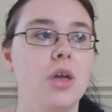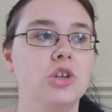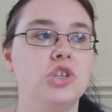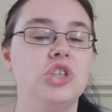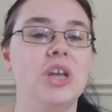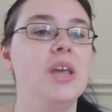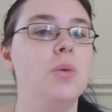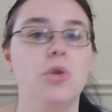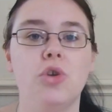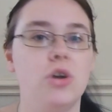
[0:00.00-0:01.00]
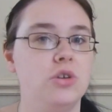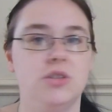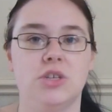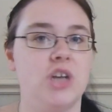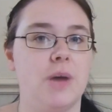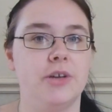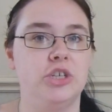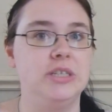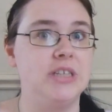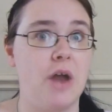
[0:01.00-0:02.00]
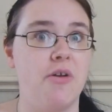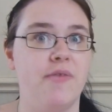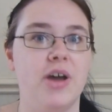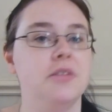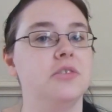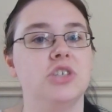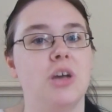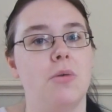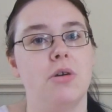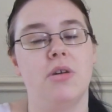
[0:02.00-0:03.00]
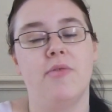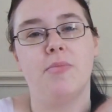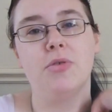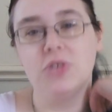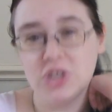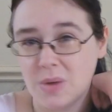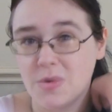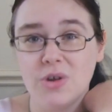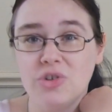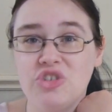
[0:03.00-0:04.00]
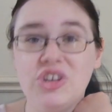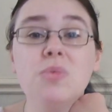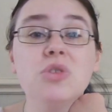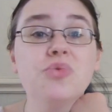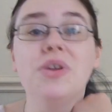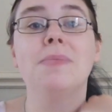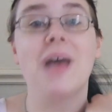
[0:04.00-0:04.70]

She will not use the shower. She's terrified of the shower. If I put the shower on, she will scream the